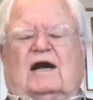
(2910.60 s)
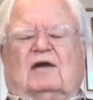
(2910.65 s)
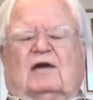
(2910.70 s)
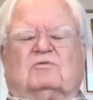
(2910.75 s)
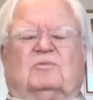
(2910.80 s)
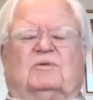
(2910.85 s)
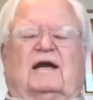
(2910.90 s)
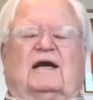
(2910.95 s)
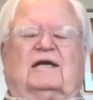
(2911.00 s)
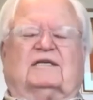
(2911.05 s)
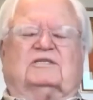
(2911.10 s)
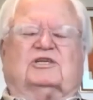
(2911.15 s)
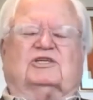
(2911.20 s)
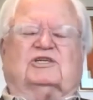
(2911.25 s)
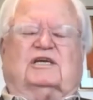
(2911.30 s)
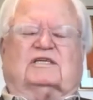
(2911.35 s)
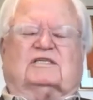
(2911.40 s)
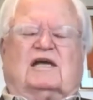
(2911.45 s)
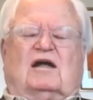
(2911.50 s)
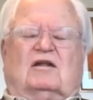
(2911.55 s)
I'll do
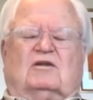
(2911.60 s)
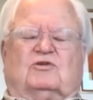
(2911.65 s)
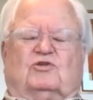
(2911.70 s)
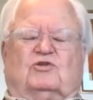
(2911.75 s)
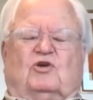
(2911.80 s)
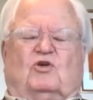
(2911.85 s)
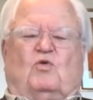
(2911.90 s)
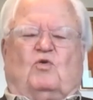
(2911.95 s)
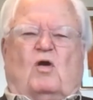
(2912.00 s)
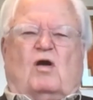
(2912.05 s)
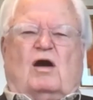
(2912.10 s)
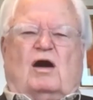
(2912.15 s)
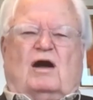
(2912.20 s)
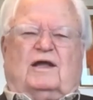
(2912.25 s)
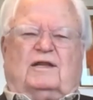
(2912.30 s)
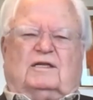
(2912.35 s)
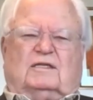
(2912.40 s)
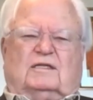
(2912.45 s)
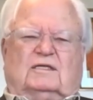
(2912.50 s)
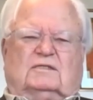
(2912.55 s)
the
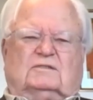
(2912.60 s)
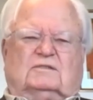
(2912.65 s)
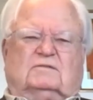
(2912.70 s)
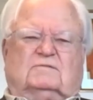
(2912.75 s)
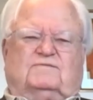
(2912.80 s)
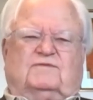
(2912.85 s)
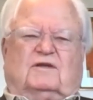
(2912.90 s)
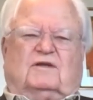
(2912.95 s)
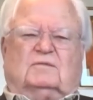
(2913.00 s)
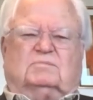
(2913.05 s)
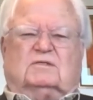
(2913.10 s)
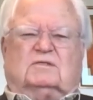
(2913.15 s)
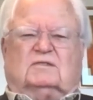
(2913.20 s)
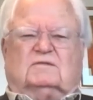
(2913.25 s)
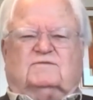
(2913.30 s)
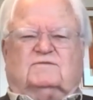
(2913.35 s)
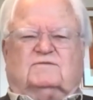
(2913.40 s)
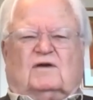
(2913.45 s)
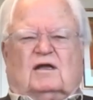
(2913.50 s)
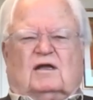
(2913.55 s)
Quad, and then Philip
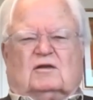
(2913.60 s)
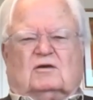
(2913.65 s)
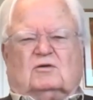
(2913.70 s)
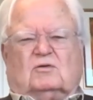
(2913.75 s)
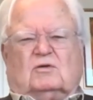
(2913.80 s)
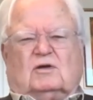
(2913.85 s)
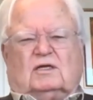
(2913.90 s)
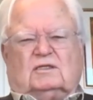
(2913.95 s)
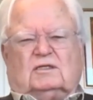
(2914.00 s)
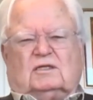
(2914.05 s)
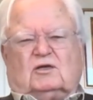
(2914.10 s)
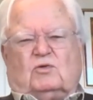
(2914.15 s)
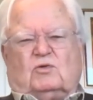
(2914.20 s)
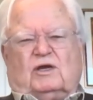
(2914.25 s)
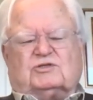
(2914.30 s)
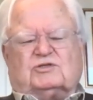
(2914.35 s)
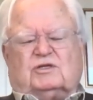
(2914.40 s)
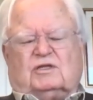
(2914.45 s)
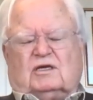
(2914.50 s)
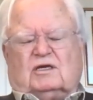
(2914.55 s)
can follow on the
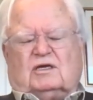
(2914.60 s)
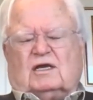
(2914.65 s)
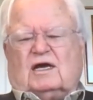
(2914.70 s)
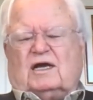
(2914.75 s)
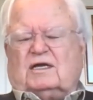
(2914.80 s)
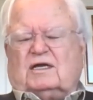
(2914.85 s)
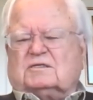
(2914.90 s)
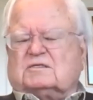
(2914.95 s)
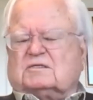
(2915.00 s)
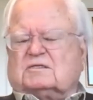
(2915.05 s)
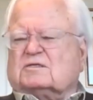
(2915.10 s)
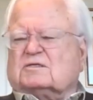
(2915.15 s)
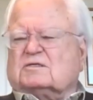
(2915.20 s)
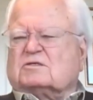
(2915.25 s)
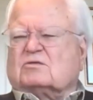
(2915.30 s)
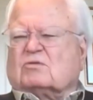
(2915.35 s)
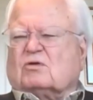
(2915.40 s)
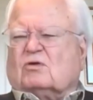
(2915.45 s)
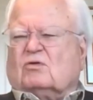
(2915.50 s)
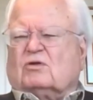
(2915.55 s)
question of the alliances,
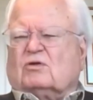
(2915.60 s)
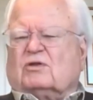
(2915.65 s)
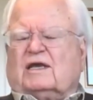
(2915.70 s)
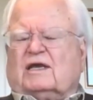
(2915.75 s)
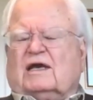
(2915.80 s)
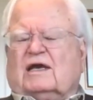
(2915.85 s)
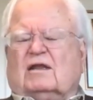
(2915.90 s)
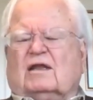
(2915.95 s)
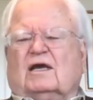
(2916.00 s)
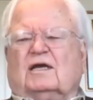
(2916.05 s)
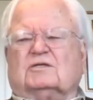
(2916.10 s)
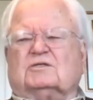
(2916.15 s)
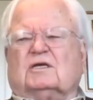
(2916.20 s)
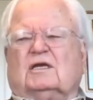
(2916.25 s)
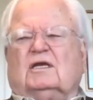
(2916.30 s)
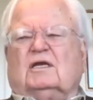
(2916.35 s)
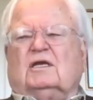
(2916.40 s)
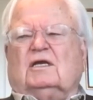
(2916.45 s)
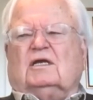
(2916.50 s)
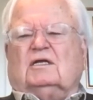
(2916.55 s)
the role of the allies.
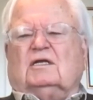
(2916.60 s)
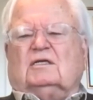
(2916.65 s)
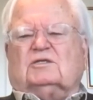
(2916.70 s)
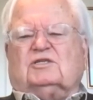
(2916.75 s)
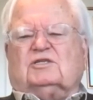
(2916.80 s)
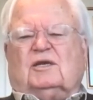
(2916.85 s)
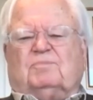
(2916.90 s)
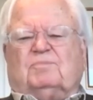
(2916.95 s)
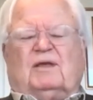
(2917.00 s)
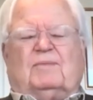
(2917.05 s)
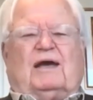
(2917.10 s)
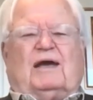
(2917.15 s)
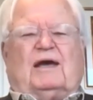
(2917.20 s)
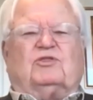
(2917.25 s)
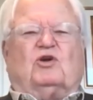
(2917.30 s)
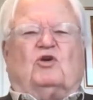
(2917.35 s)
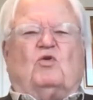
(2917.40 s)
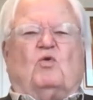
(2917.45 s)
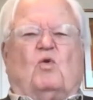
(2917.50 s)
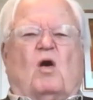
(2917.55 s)
Simply about
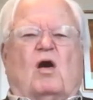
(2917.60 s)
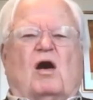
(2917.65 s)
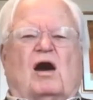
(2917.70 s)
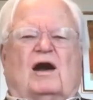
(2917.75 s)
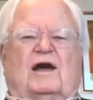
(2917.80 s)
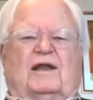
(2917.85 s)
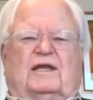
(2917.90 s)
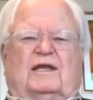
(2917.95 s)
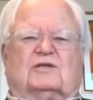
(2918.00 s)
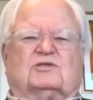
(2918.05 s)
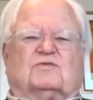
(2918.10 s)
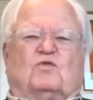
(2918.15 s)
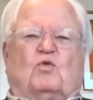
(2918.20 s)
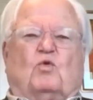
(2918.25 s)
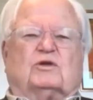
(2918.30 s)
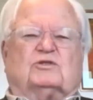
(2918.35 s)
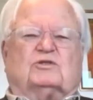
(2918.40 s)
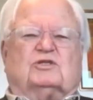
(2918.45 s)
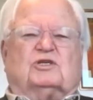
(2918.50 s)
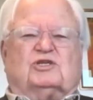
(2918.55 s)
the Quad is, of
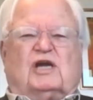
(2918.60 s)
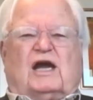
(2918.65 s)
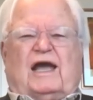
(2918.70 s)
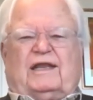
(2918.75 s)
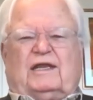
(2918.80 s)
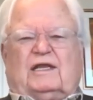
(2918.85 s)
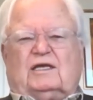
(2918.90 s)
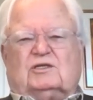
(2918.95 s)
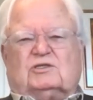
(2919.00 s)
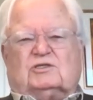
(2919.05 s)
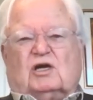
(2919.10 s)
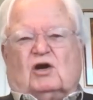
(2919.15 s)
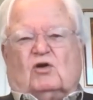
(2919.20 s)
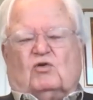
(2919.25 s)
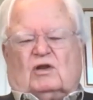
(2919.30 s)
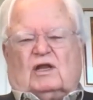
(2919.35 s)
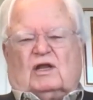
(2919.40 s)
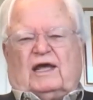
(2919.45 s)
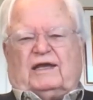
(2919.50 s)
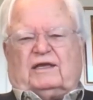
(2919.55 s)
course, the Chinese
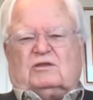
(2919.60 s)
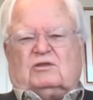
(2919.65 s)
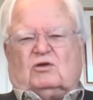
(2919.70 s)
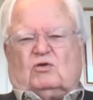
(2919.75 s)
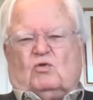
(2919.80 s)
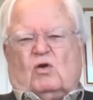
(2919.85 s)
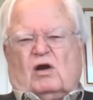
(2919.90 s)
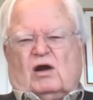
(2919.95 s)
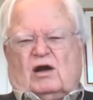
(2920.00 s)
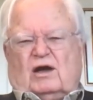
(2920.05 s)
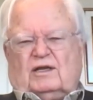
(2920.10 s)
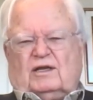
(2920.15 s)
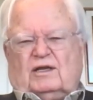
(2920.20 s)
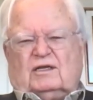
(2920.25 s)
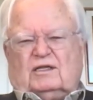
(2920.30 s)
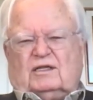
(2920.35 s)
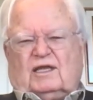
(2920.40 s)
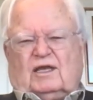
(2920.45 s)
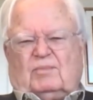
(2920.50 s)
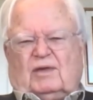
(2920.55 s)
don't like the Quad,
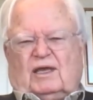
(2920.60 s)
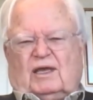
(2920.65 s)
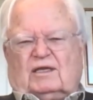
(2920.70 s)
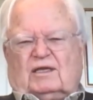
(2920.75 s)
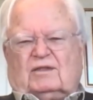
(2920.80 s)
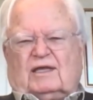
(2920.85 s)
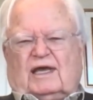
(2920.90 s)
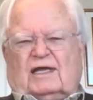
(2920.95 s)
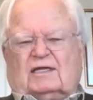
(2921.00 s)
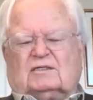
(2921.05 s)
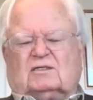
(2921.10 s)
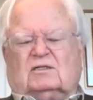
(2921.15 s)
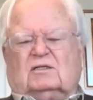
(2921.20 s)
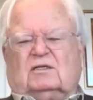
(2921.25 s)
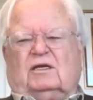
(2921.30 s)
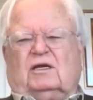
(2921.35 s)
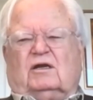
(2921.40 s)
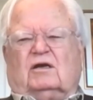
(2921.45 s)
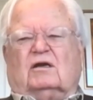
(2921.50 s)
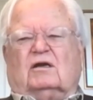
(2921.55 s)
and they make that
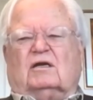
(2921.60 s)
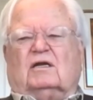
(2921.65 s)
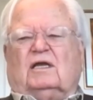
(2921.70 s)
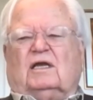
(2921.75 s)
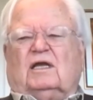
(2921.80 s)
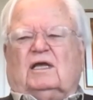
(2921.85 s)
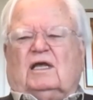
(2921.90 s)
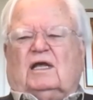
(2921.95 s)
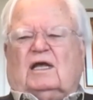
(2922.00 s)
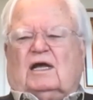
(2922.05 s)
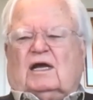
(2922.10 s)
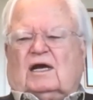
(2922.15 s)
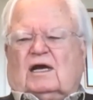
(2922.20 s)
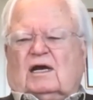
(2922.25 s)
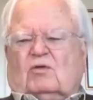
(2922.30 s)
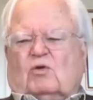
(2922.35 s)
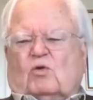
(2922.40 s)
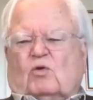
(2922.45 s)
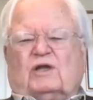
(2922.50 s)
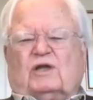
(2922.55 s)
clear.
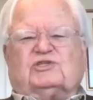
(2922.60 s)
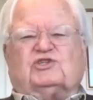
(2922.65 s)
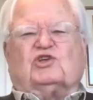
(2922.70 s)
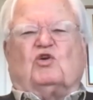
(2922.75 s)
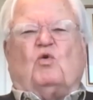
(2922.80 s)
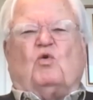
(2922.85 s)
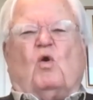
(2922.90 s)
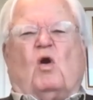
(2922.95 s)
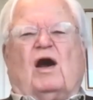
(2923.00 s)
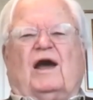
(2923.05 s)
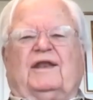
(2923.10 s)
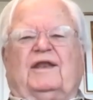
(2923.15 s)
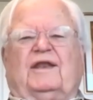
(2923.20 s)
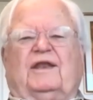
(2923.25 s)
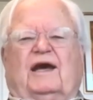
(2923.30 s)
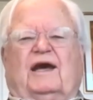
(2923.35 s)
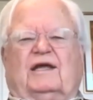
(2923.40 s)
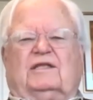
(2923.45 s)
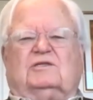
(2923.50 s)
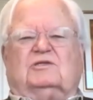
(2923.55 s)
Well, what's the Quad
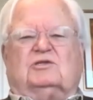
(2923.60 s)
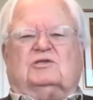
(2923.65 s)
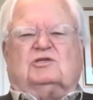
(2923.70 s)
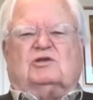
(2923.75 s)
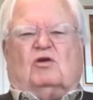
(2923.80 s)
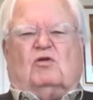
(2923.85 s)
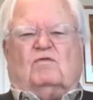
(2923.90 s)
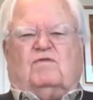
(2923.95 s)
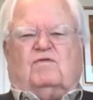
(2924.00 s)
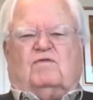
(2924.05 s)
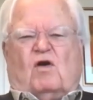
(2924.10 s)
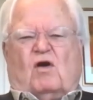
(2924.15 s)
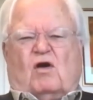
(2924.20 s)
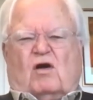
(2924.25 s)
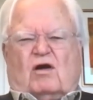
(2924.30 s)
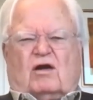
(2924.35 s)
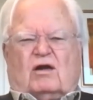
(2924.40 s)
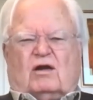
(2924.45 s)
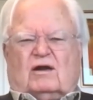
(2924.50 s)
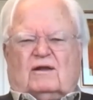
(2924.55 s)
done so
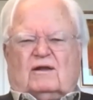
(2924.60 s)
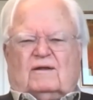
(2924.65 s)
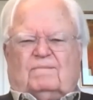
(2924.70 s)
far?